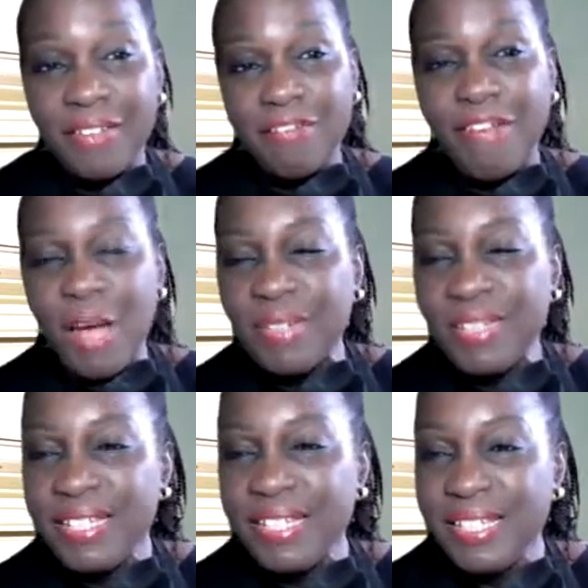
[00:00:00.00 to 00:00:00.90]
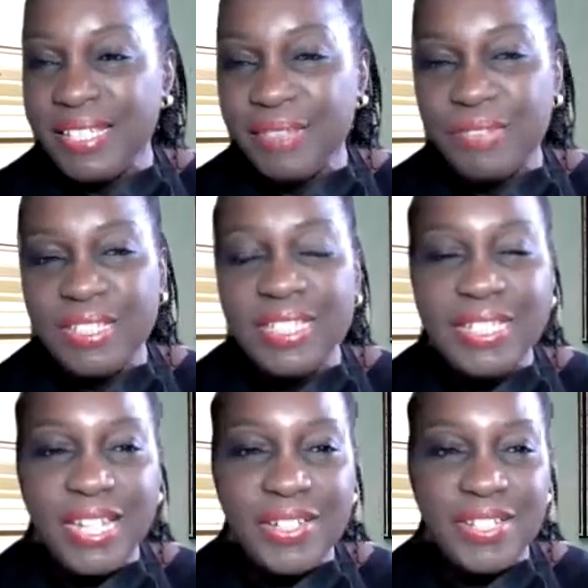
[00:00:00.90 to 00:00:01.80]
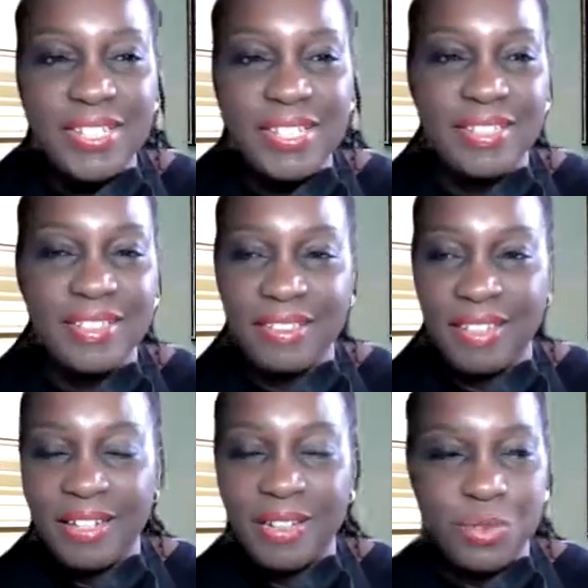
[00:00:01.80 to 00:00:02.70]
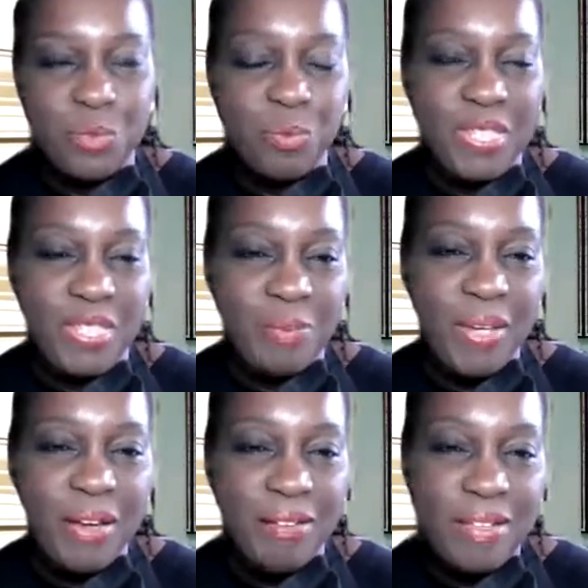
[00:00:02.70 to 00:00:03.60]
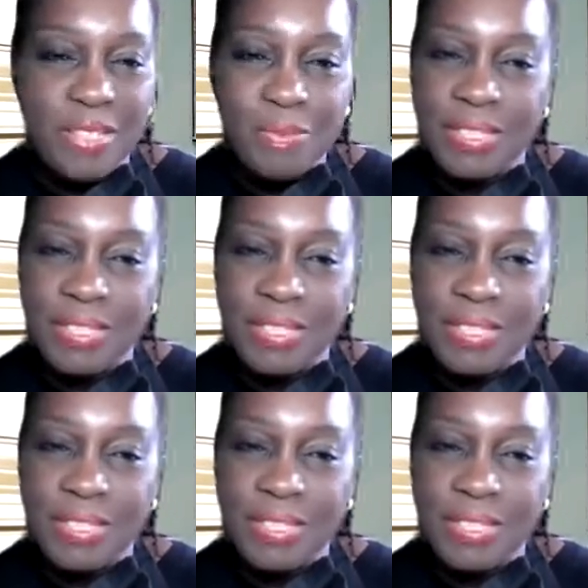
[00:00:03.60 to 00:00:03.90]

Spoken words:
Families, even teenagers can do, busy parents,